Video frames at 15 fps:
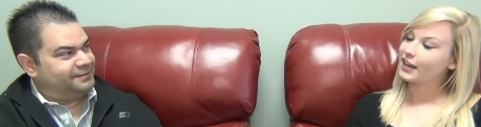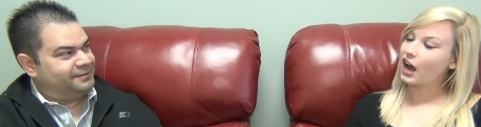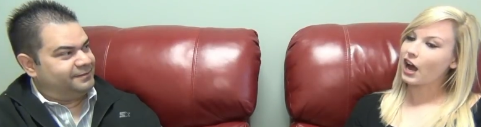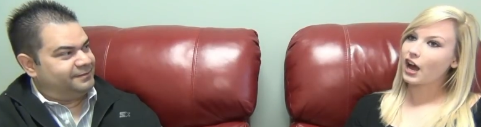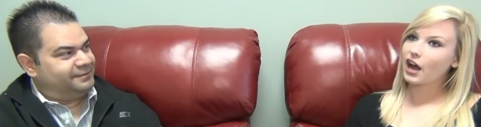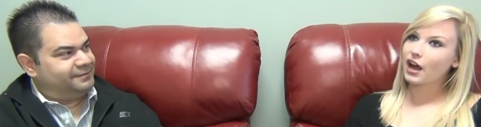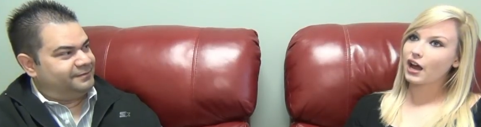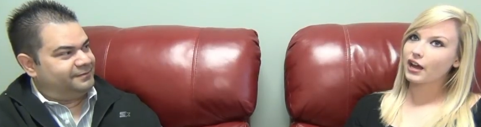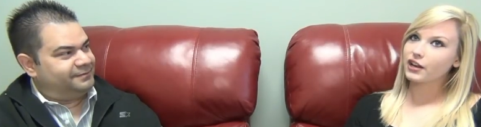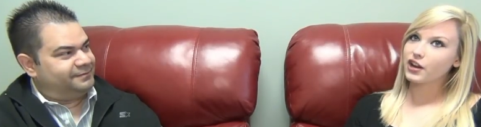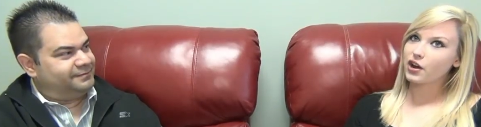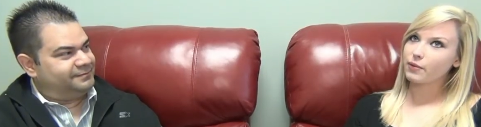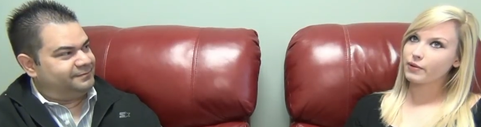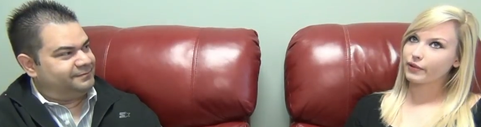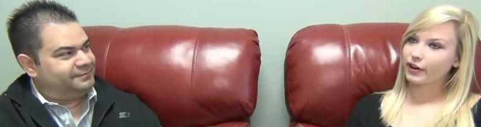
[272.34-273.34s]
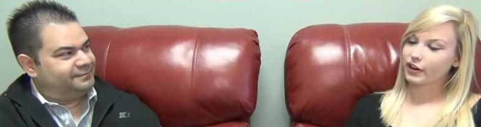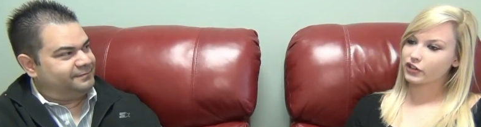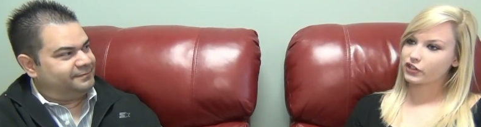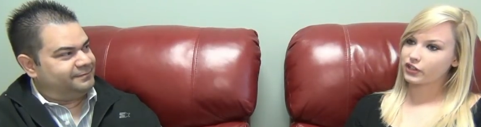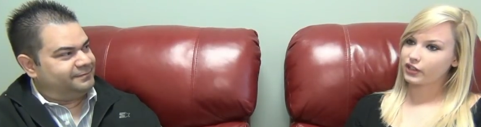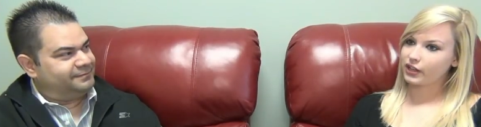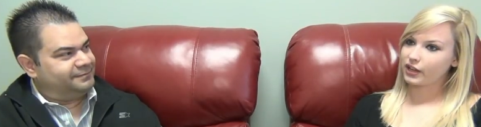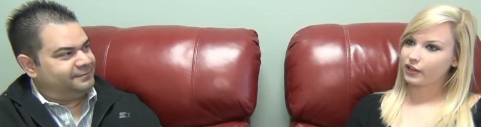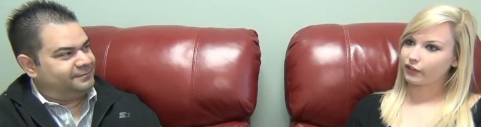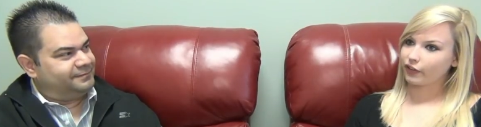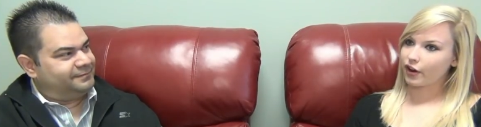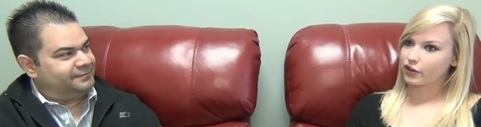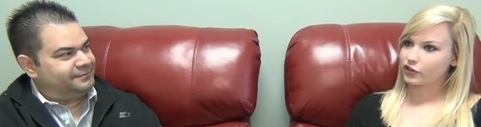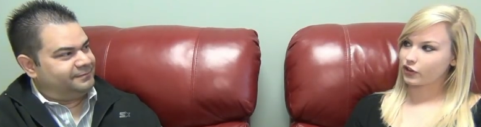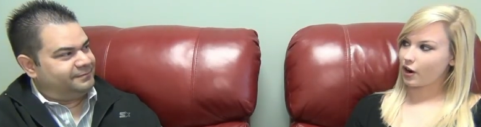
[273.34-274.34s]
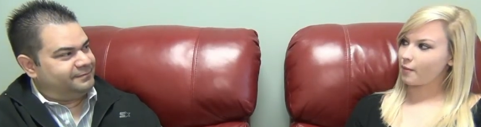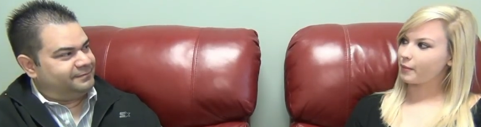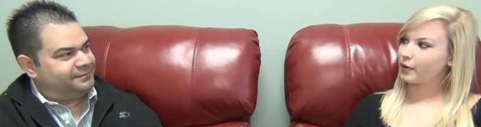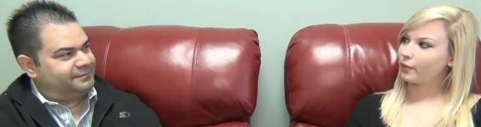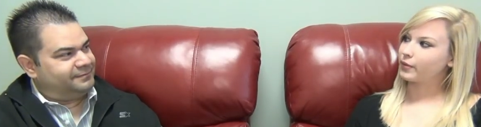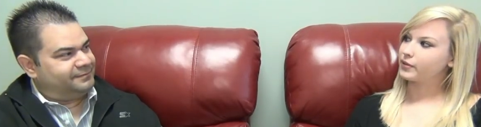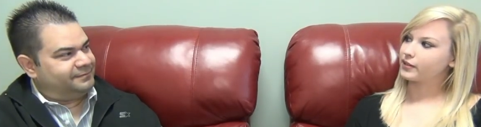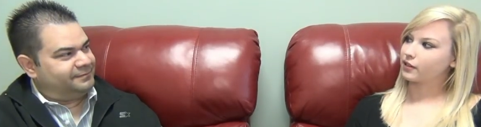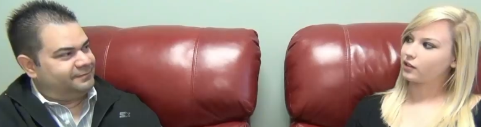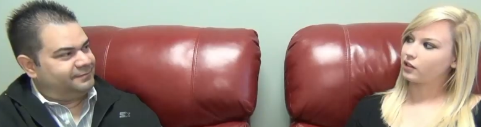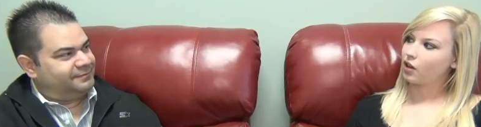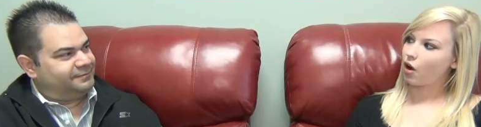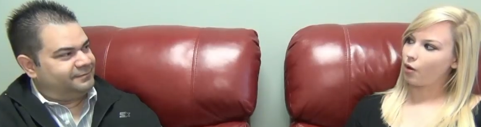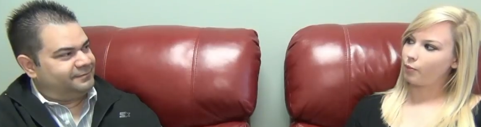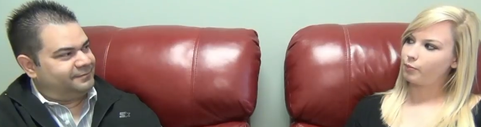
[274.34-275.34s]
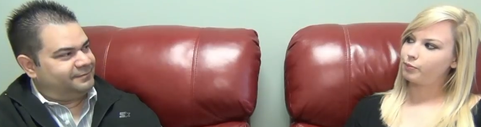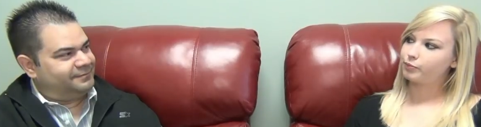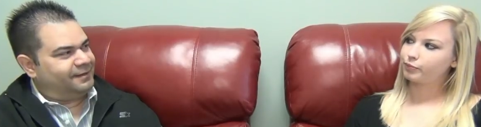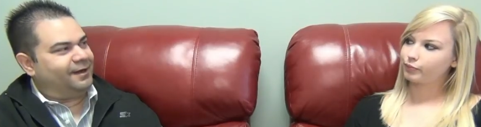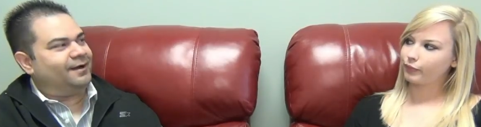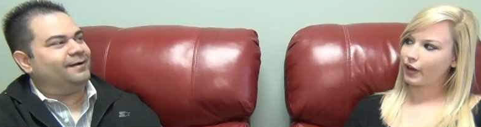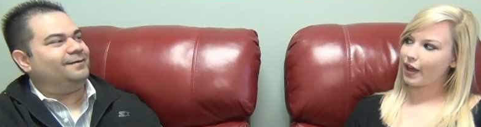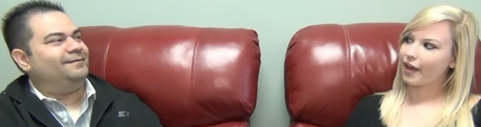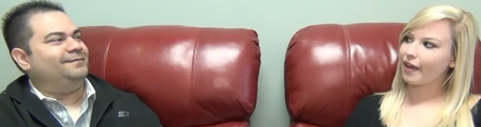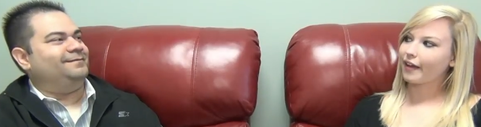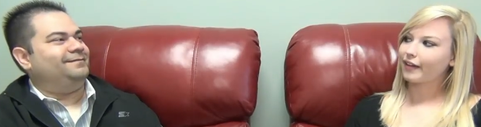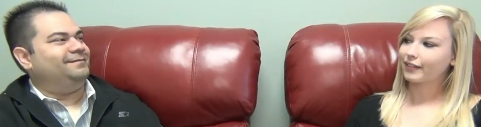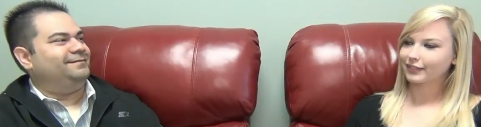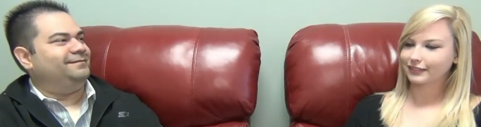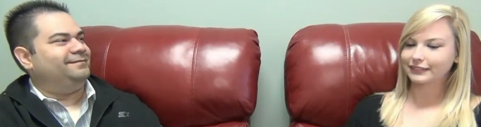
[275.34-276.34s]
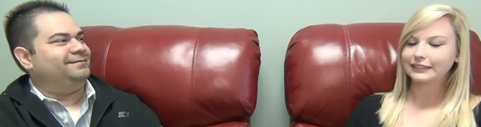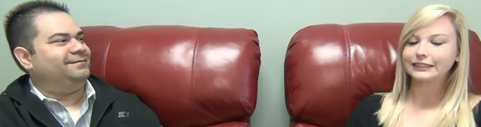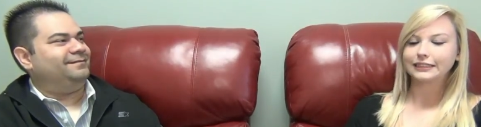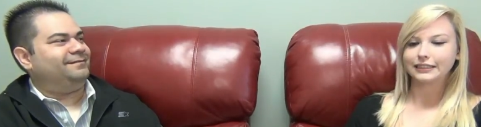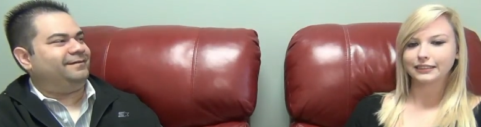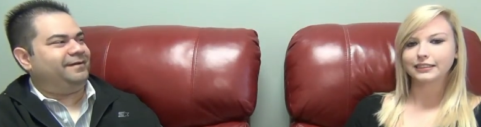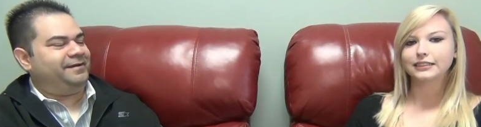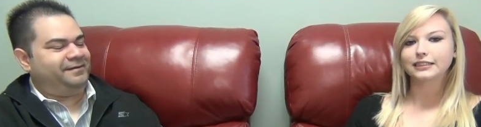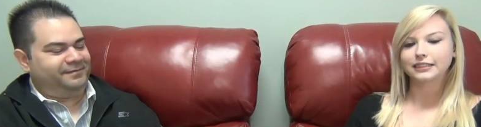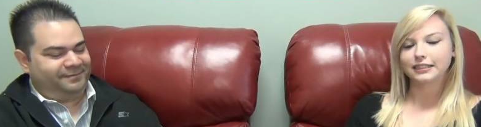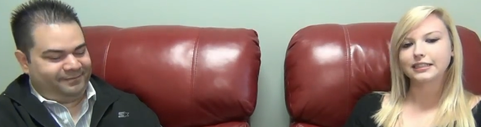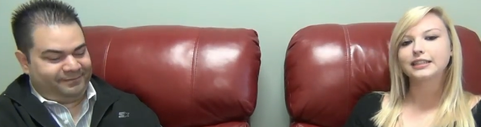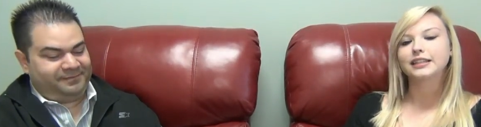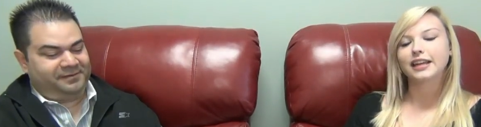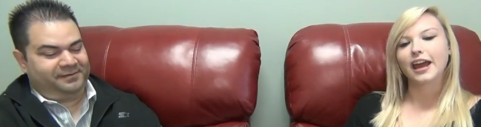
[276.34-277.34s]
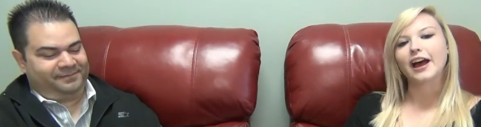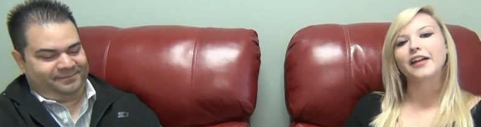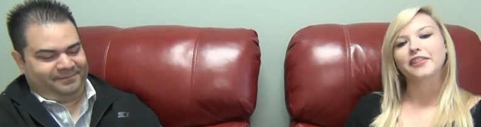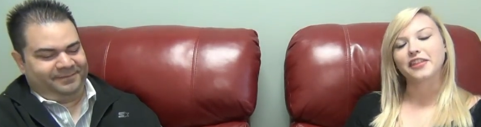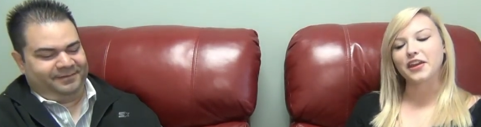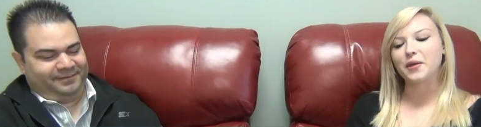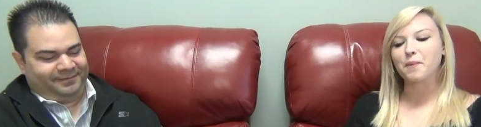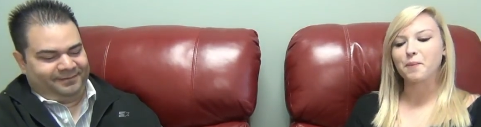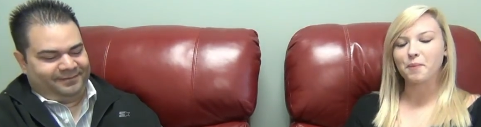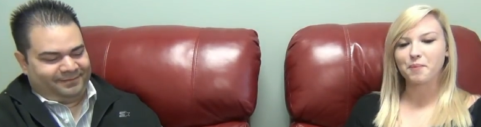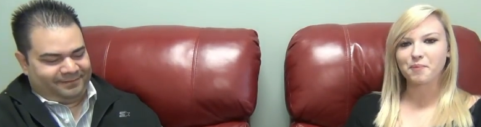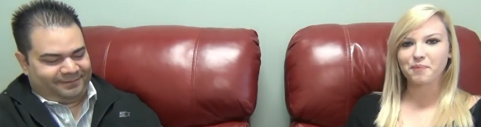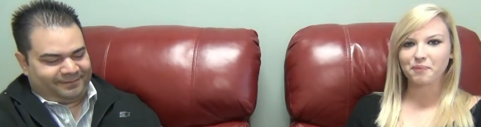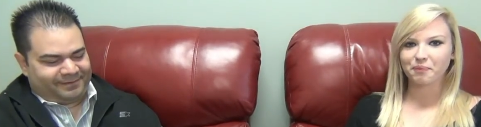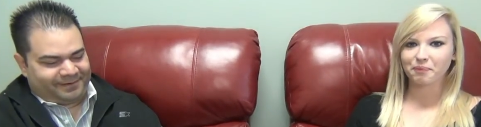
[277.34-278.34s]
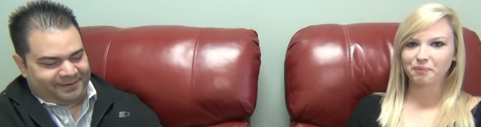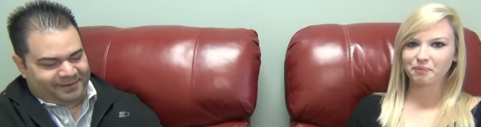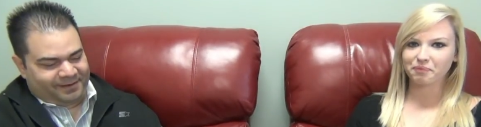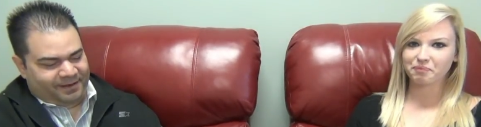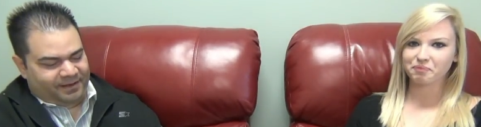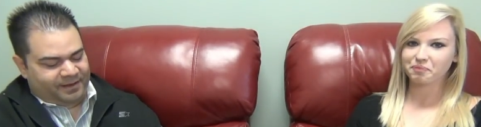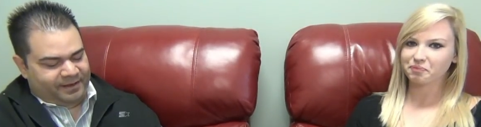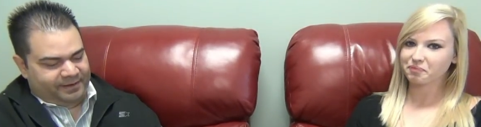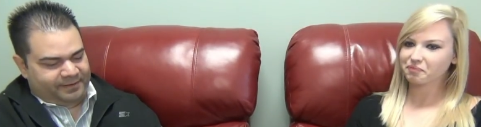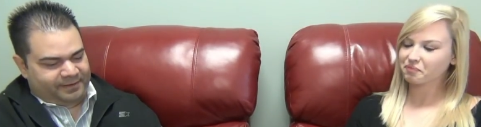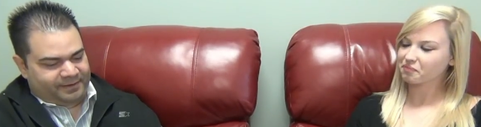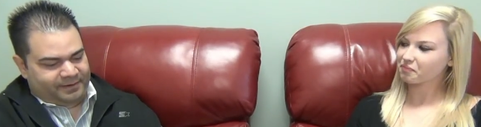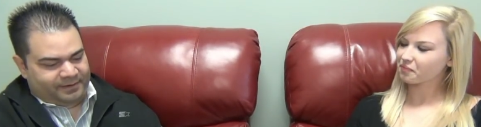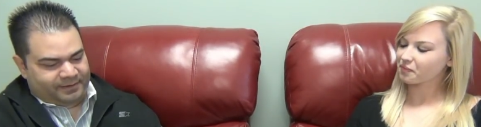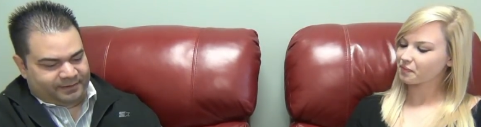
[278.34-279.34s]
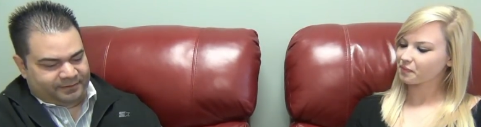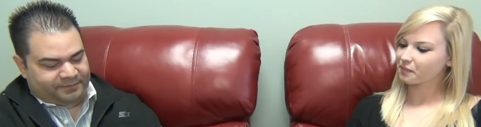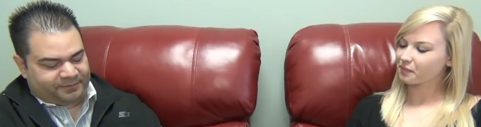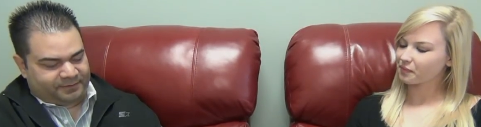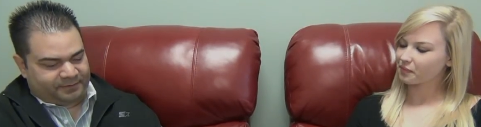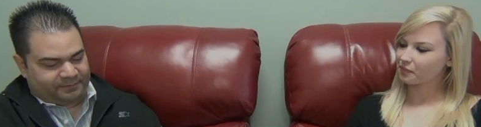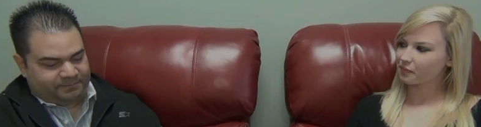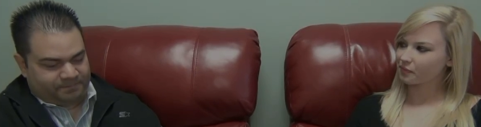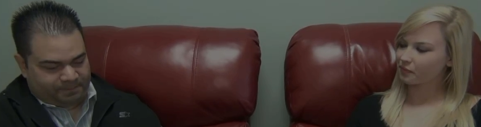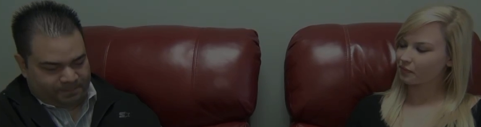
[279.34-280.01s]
Speaker 1: Yeah, no, we were actually in a restaurant, but it was a club. Oh. Like, Okay. Yeah.
Speaker 2: All right. And then let's see.